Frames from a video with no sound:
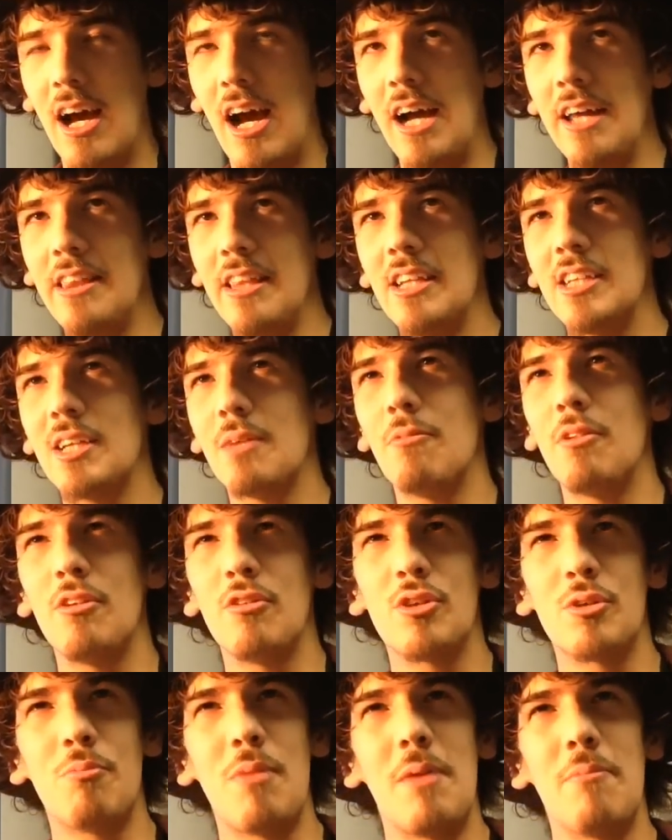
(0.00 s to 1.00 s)
I think some of
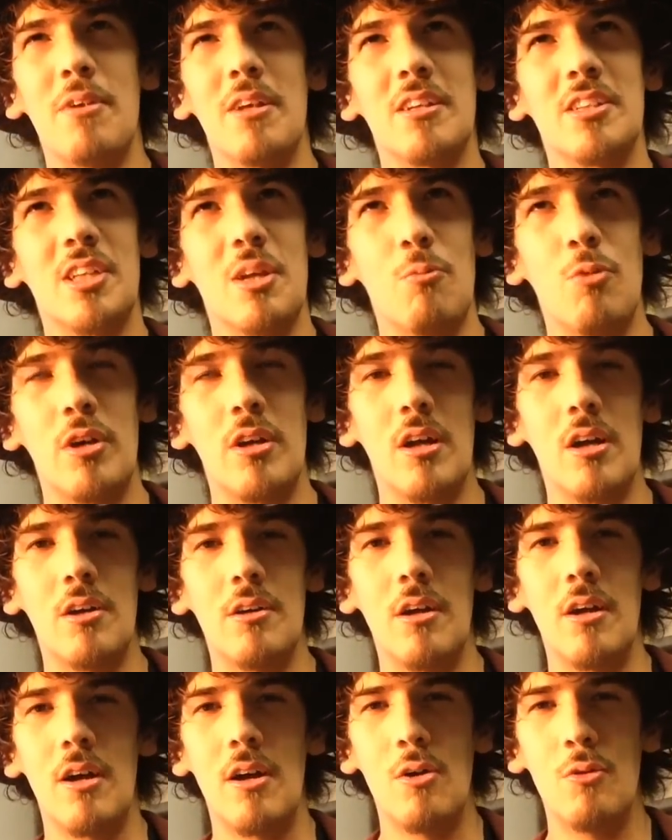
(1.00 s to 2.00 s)
those may be somewhat
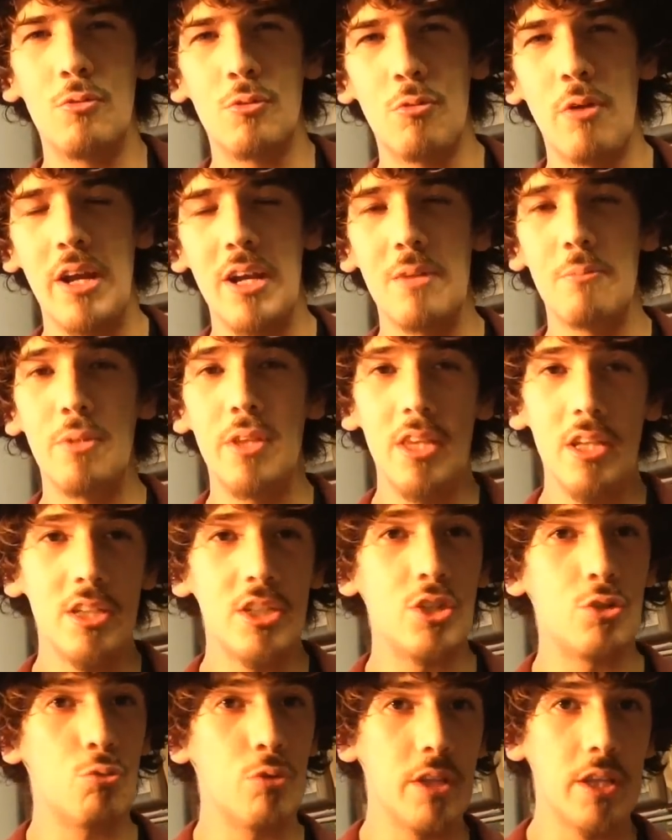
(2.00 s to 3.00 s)
overrated, but this
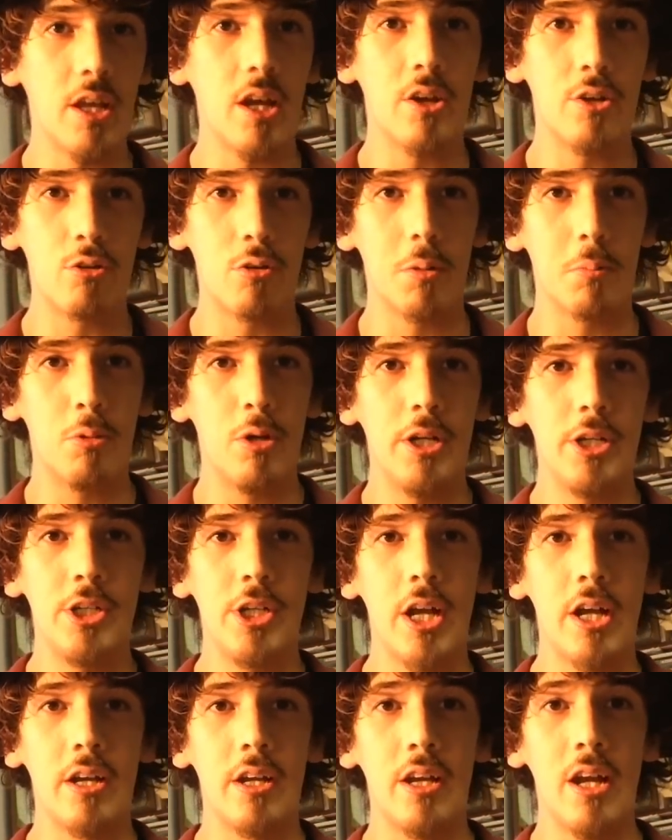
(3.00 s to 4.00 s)
is really
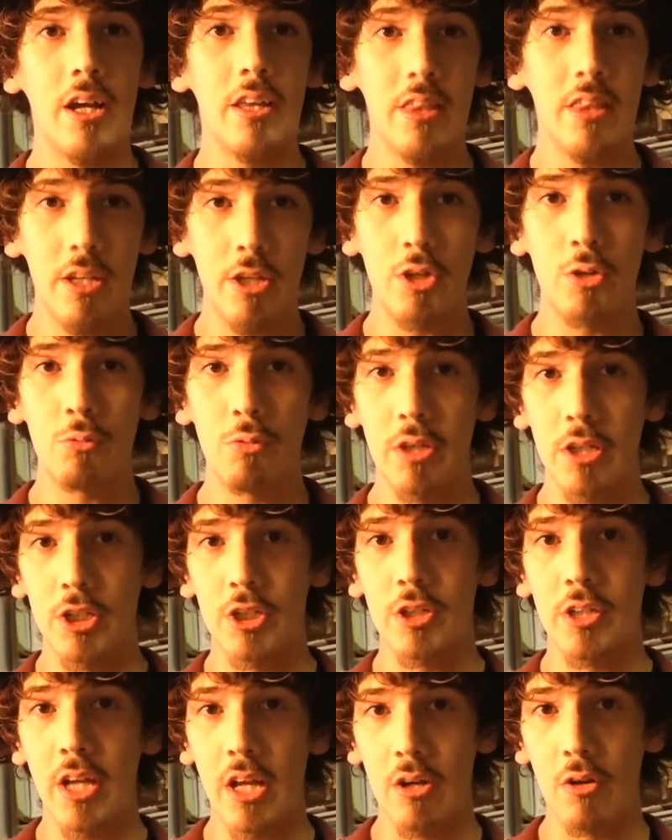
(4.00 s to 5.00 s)
underappreciated. I think you really
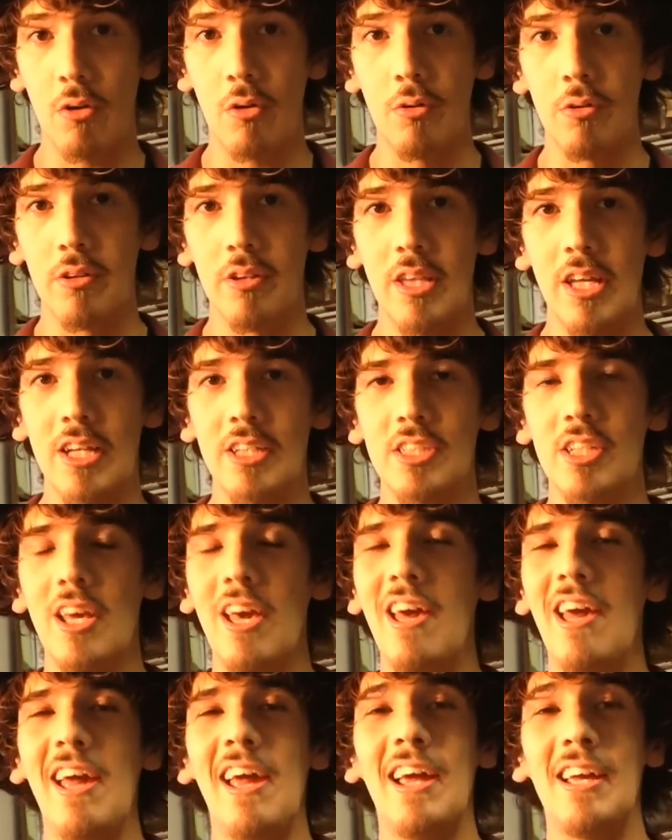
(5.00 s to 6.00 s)
should get a hold of this.
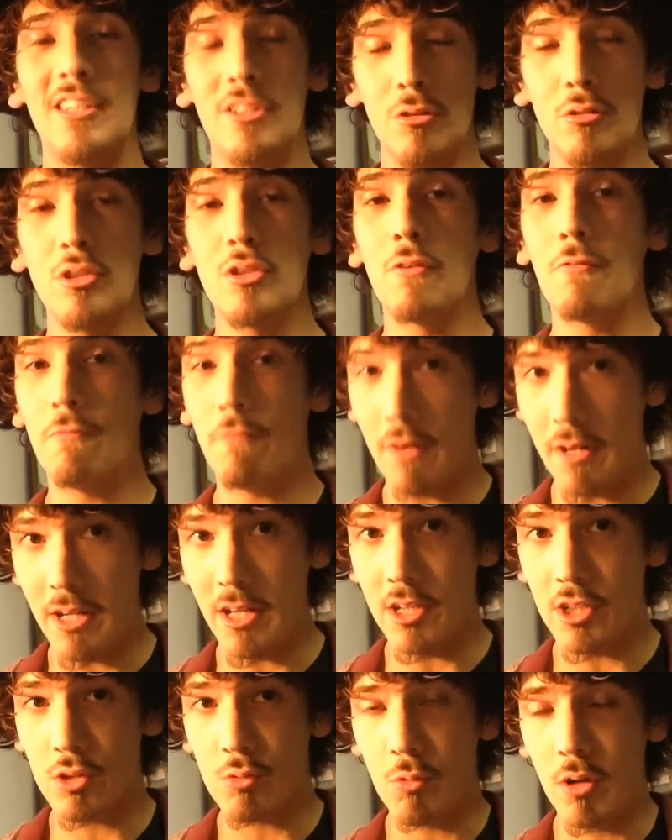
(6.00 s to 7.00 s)
It's also funny
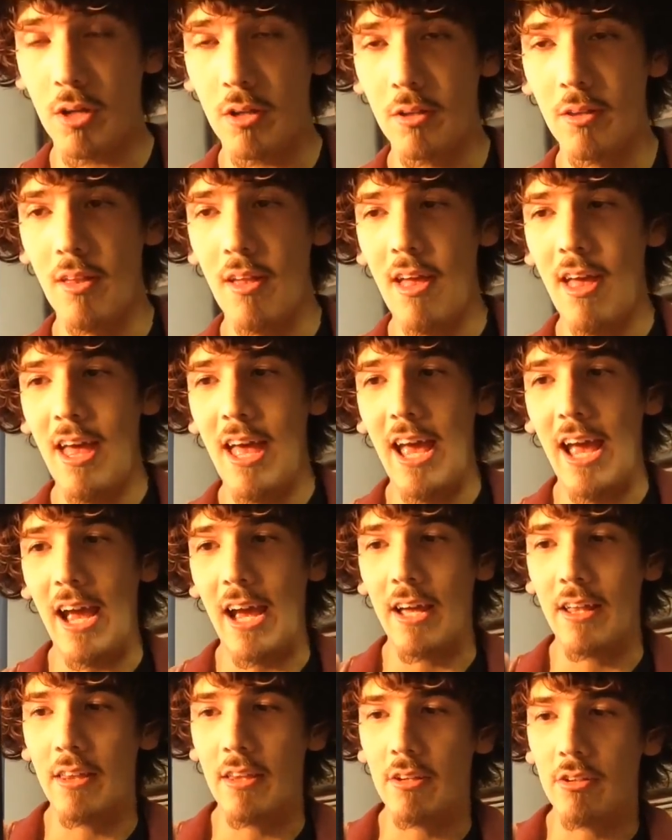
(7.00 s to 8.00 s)
as well,
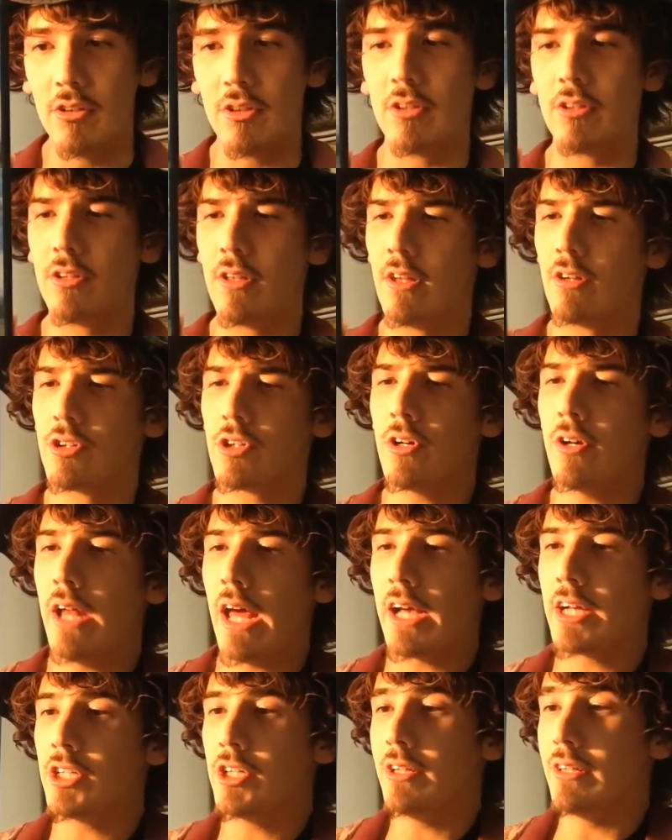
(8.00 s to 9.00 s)
and there's good
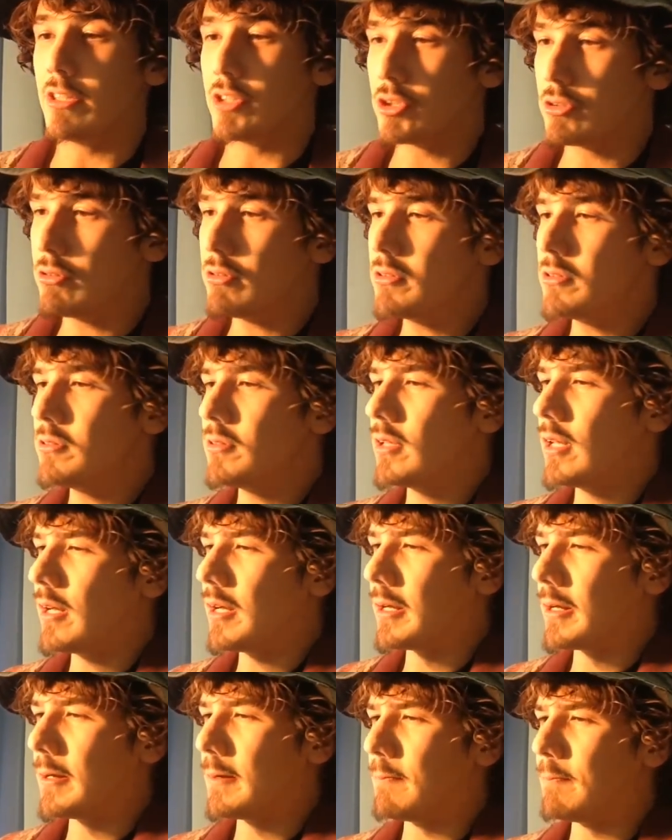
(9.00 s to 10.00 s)
action, there's good
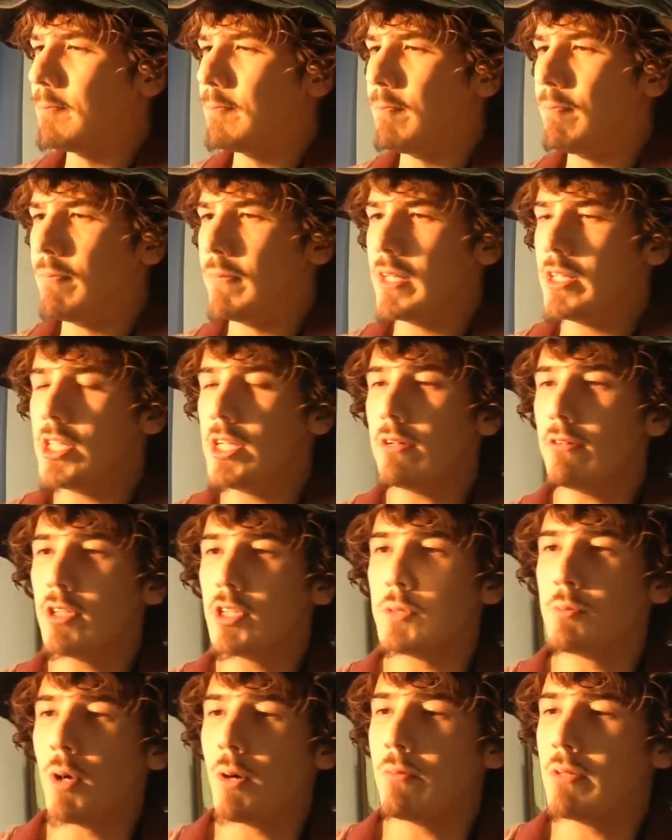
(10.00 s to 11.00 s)

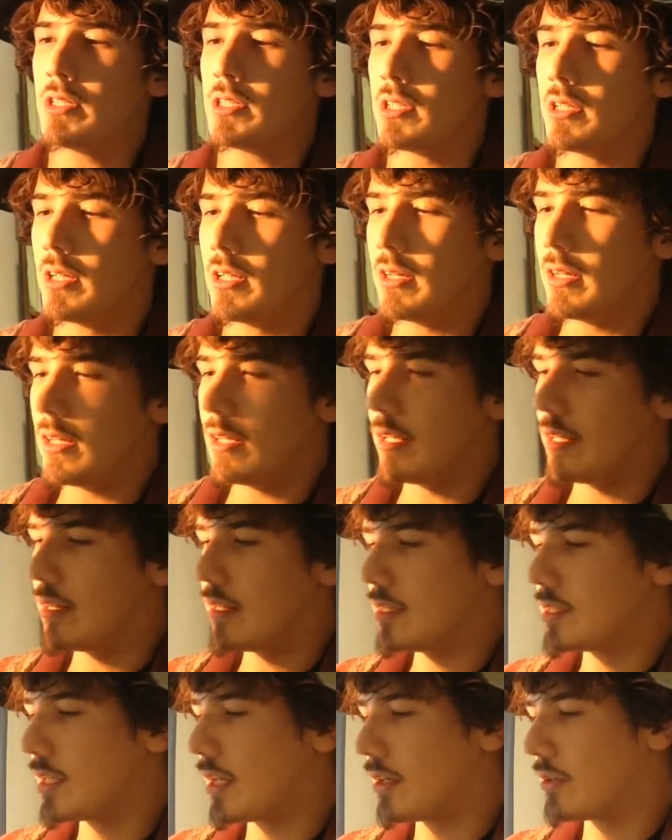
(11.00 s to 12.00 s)
serious moments in
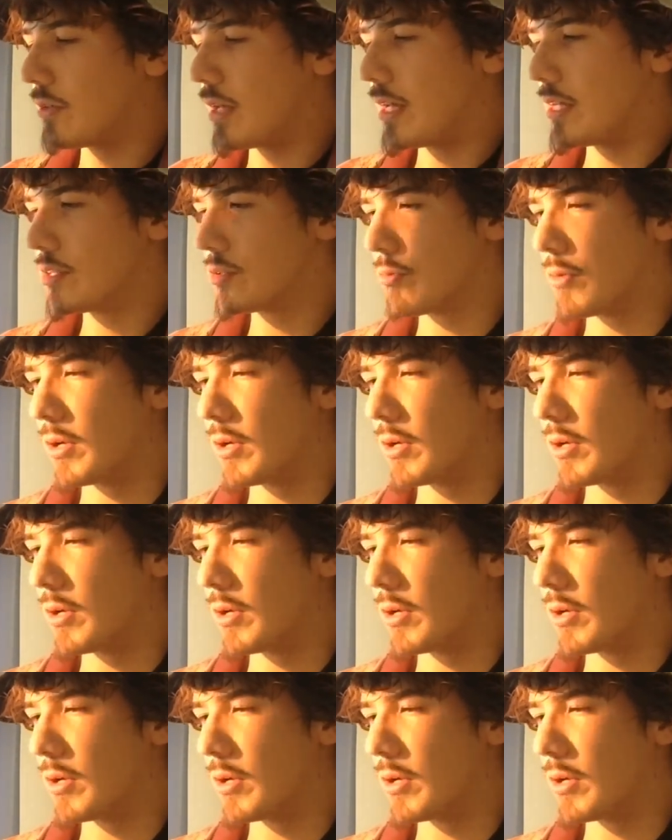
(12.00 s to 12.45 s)
this as